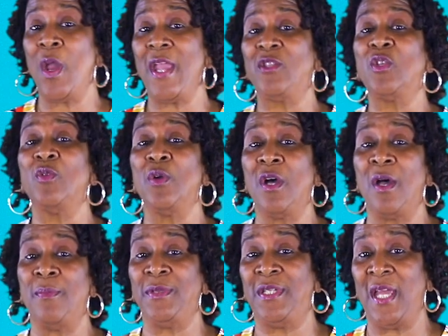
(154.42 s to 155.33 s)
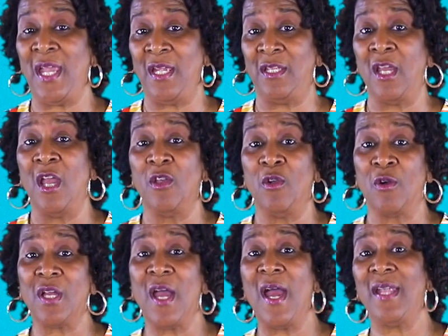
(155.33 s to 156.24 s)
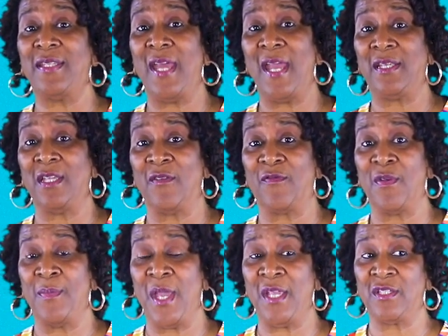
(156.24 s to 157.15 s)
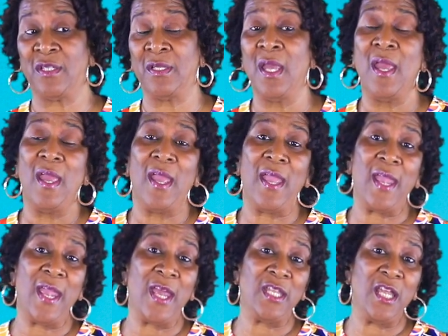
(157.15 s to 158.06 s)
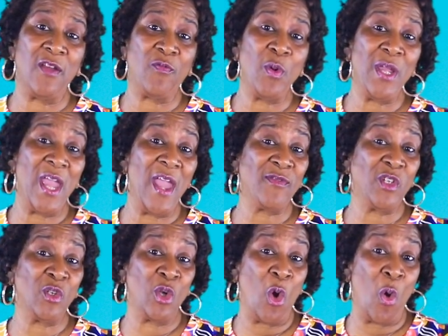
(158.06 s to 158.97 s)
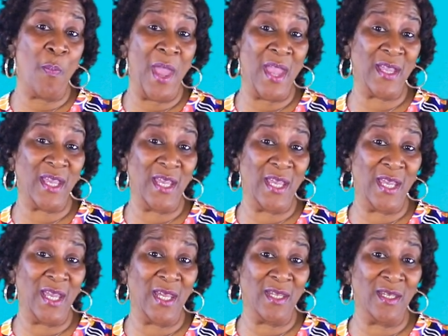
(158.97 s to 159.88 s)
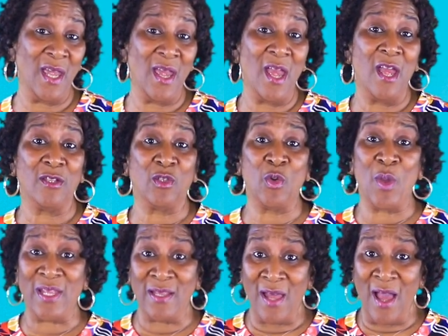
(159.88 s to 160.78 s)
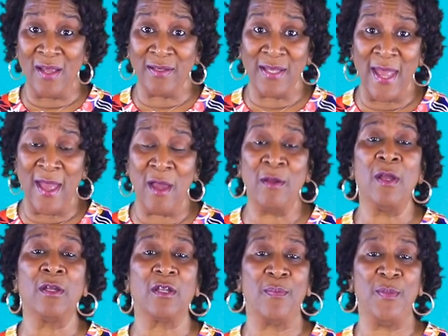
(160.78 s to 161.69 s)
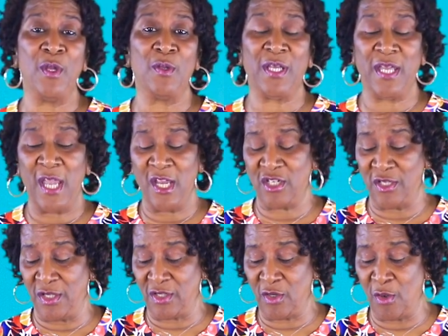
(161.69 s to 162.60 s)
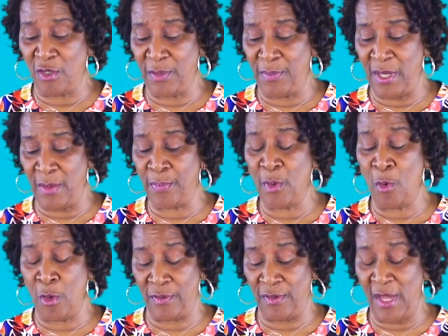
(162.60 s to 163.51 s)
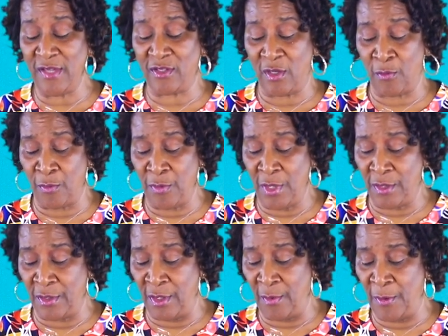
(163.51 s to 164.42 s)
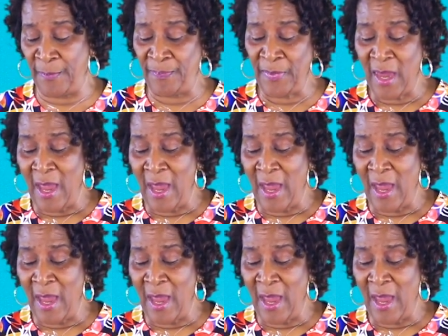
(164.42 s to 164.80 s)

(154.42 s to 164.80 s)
way to update your contact information. And if we have to go back in to a lockdown, communication is going to be important. That's a real good one.